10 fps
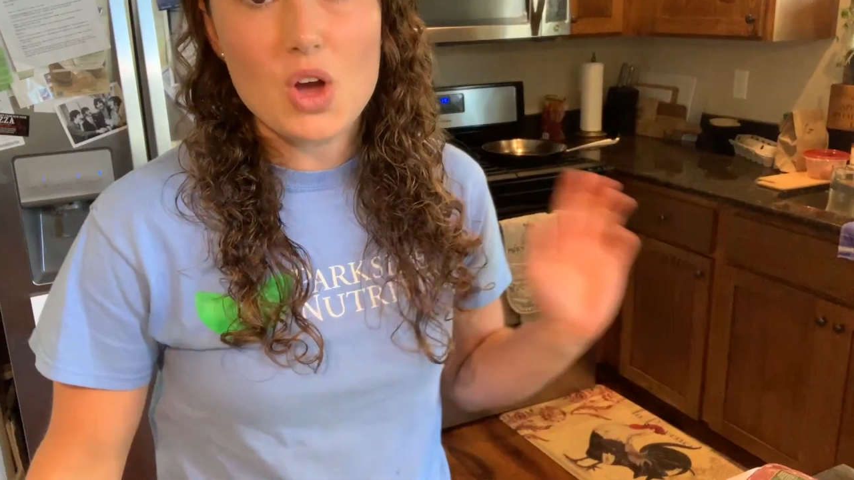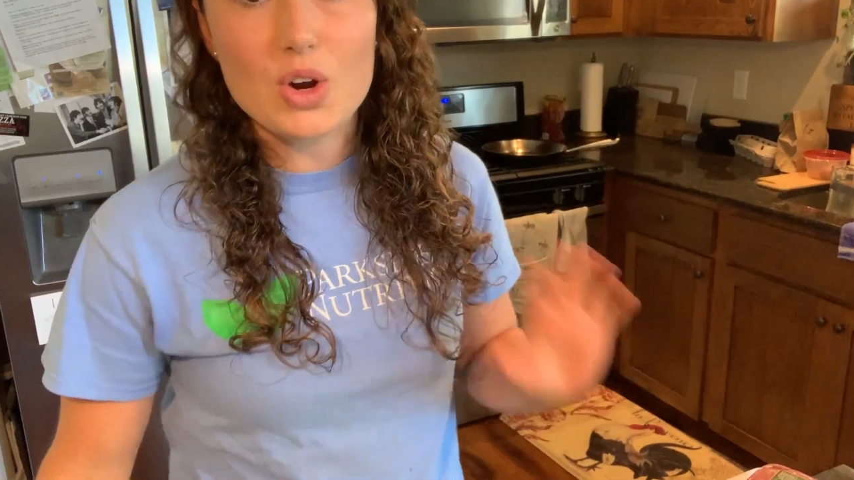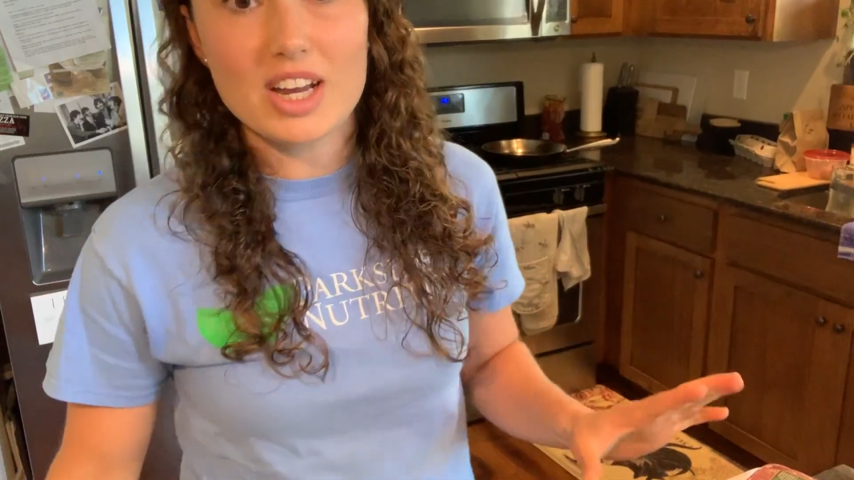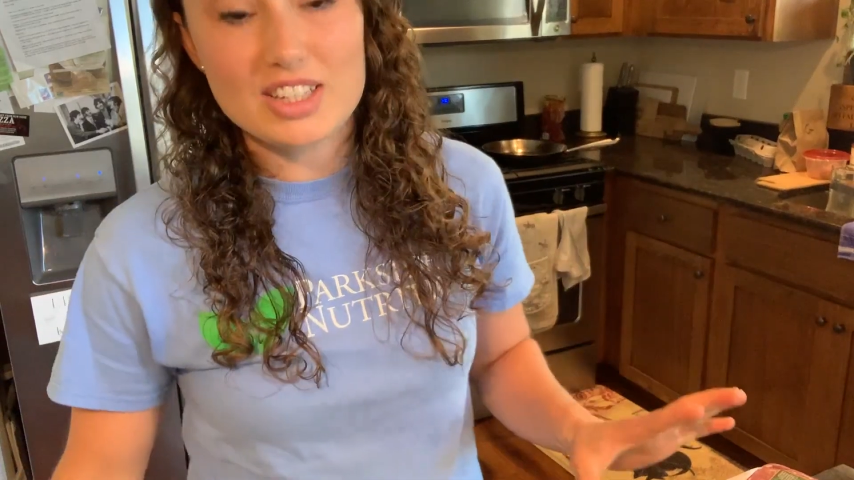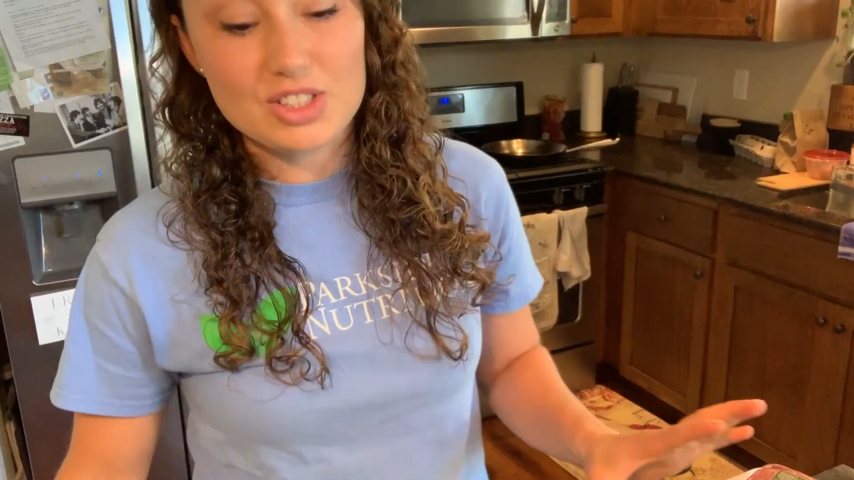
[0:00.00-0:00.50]

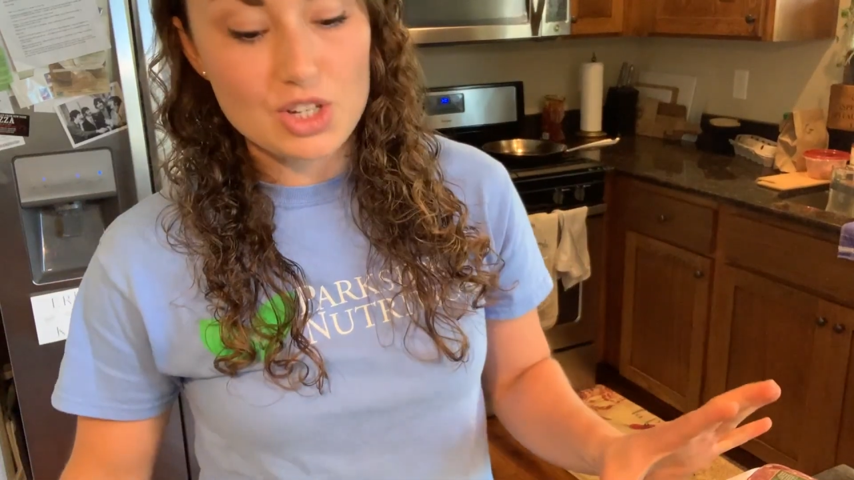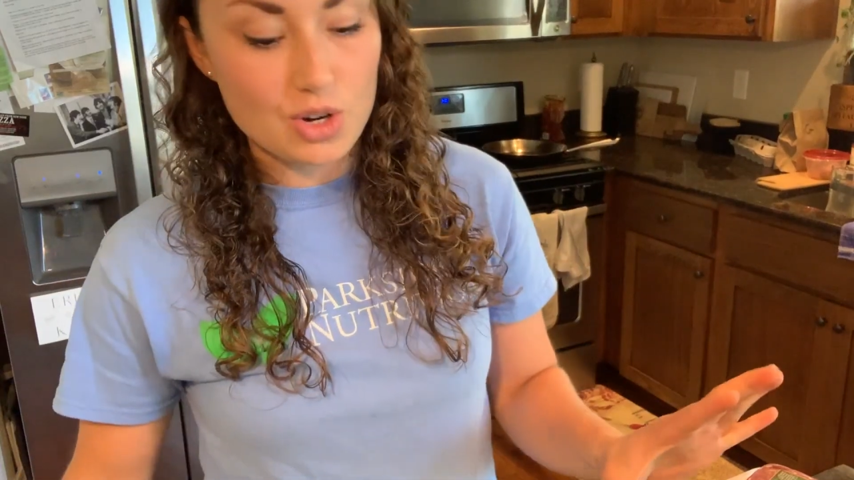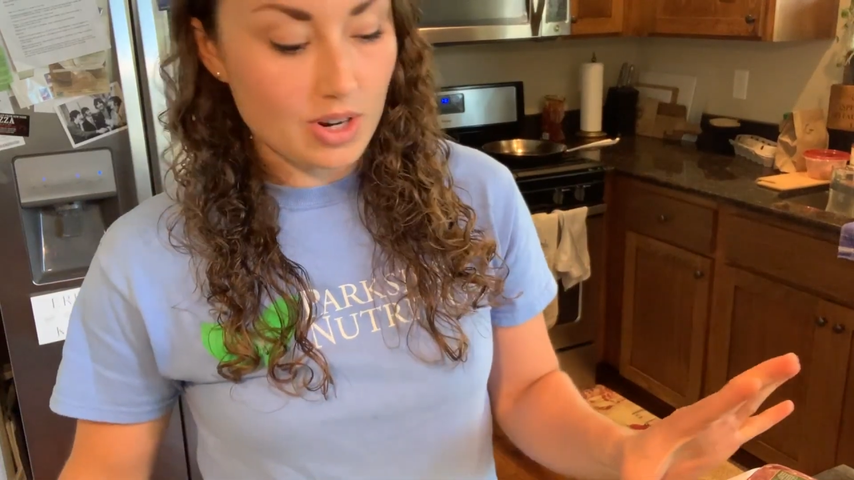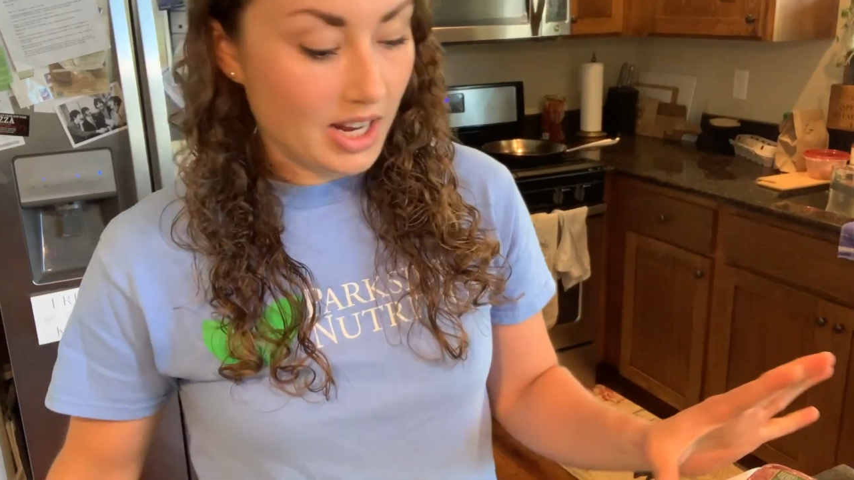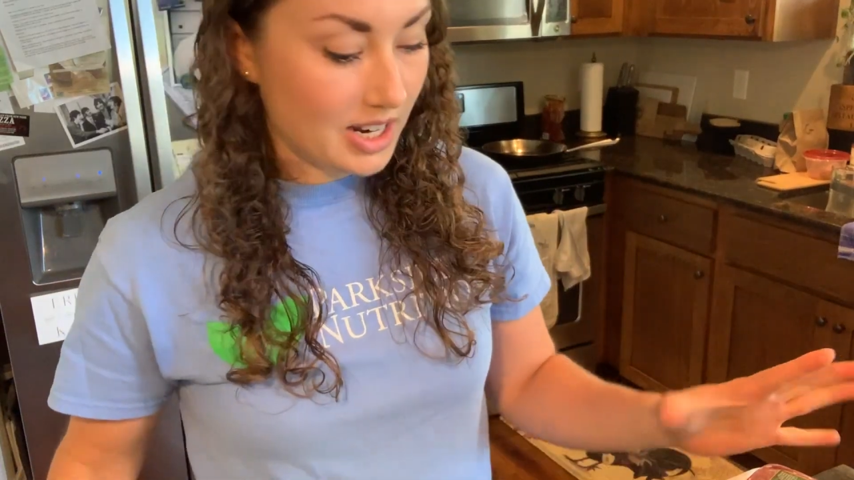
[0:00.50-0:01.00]
Okay,
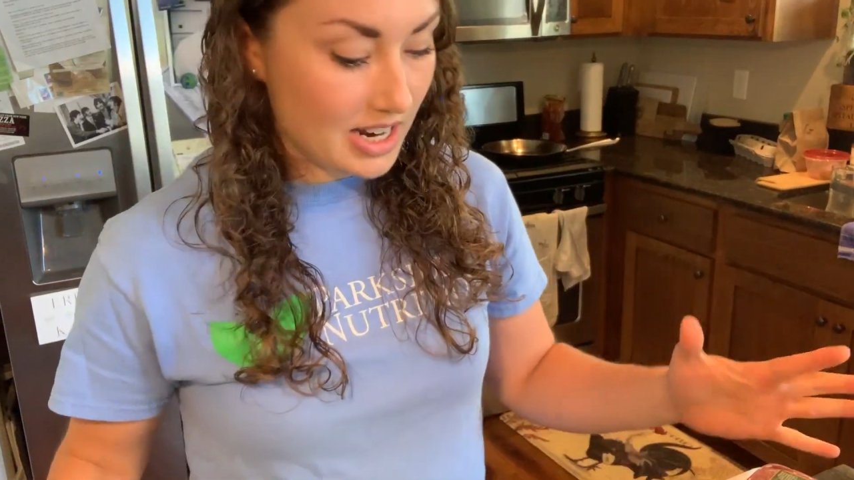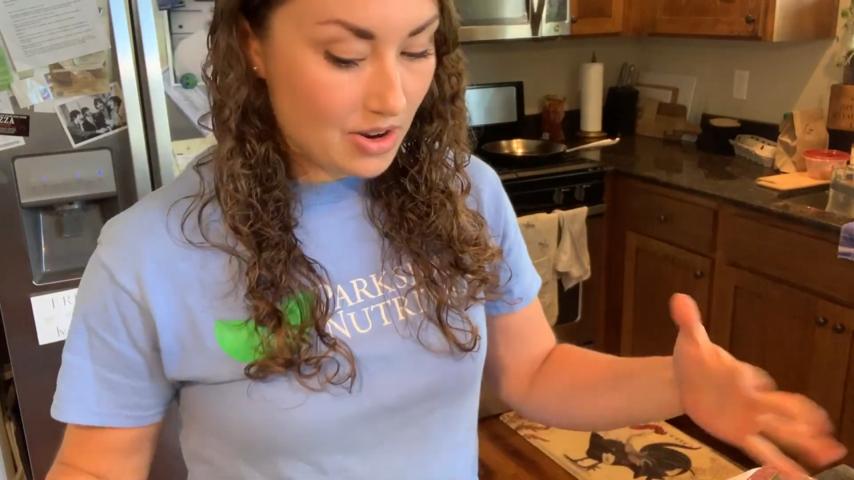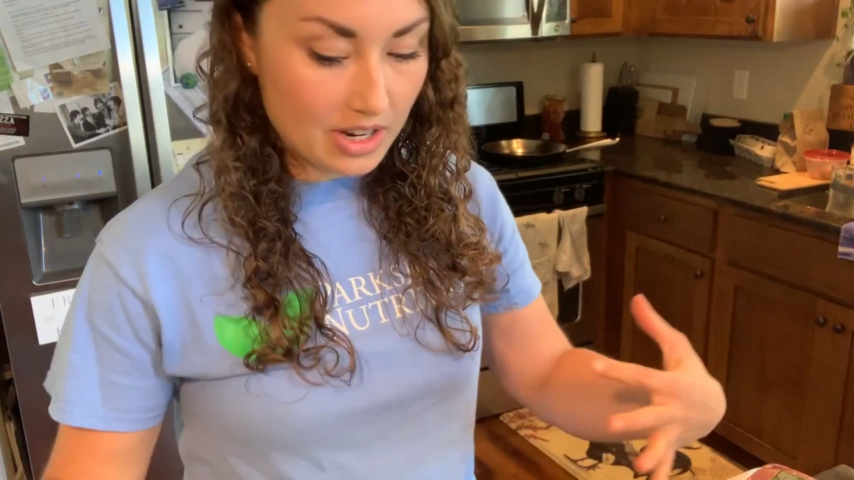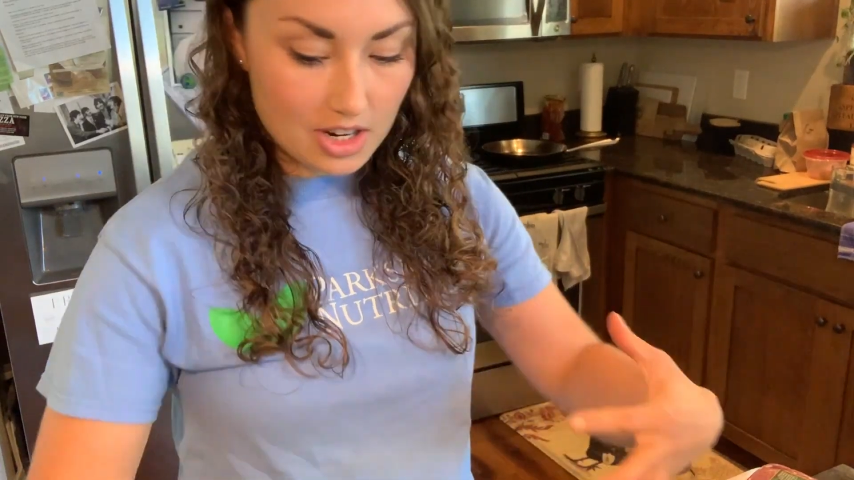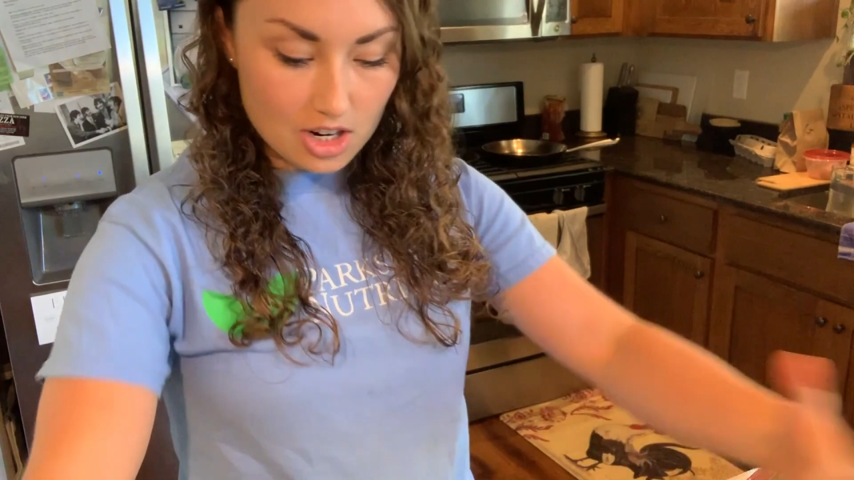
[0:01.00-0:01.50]
so now
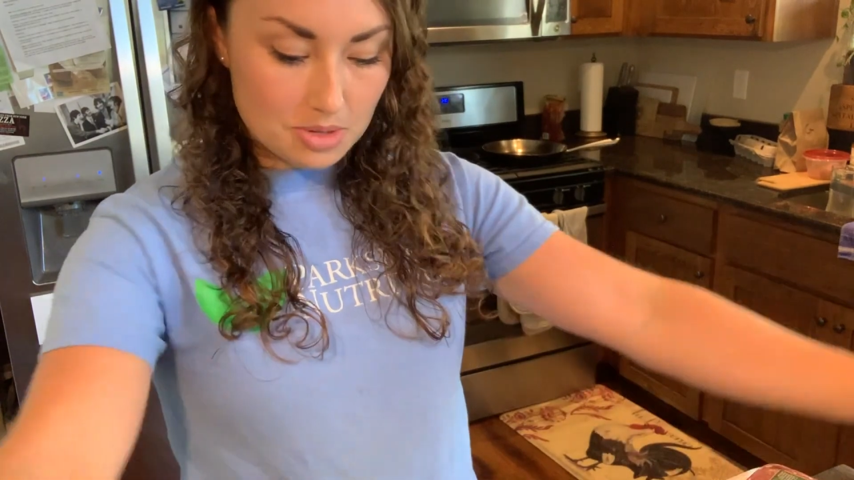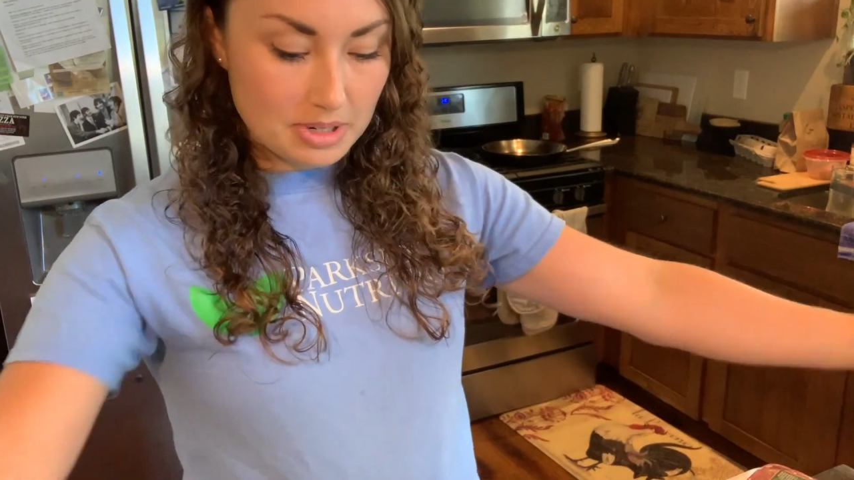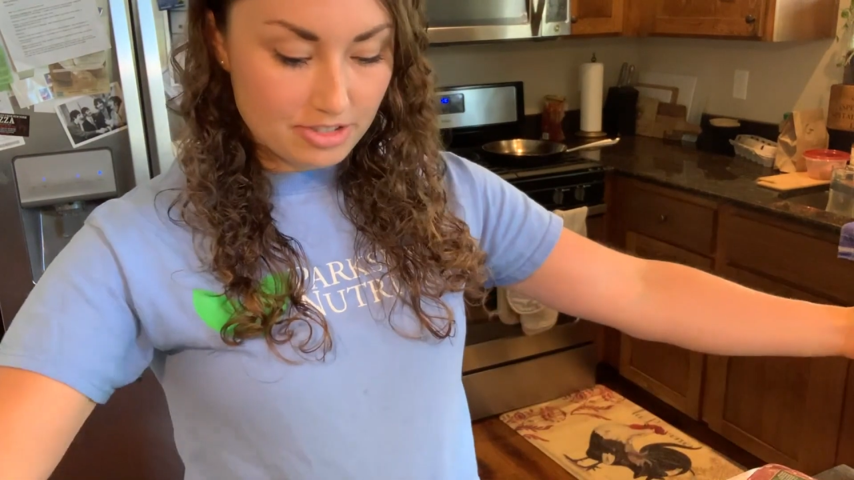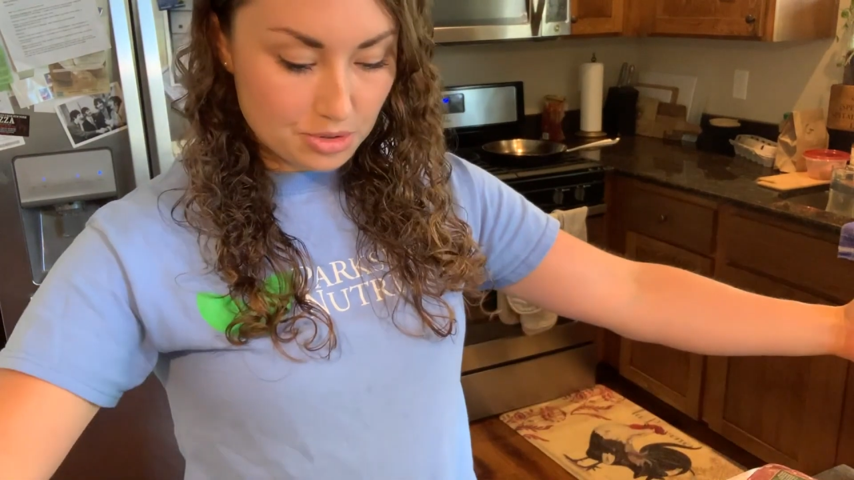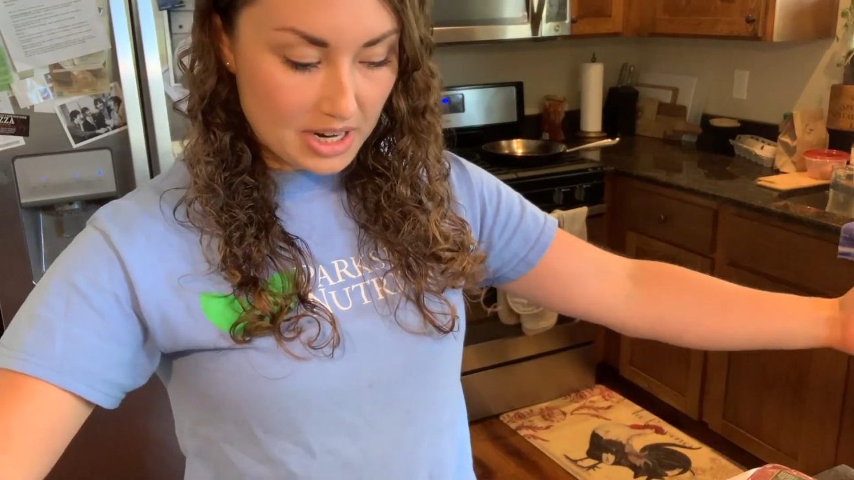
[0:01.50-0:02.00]
I got all
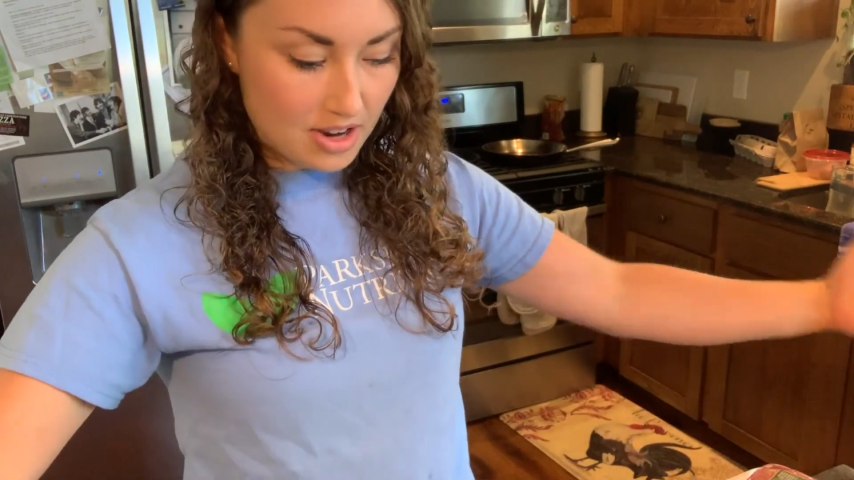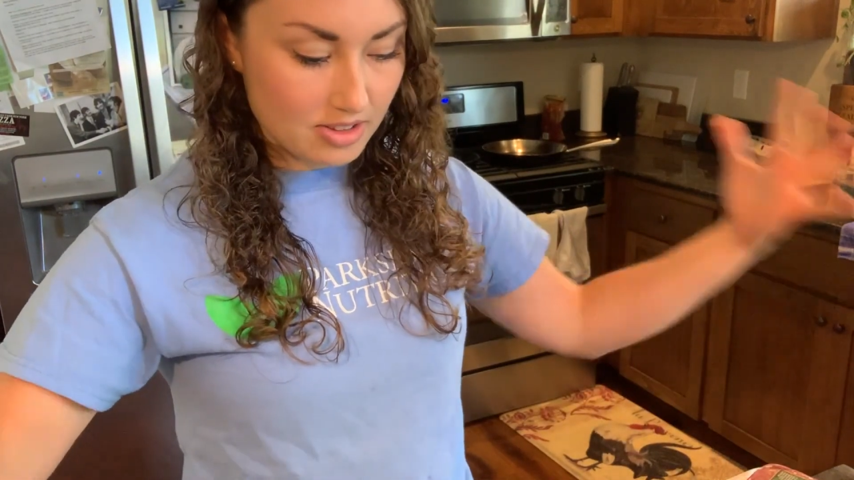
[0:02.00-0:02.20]
my food out,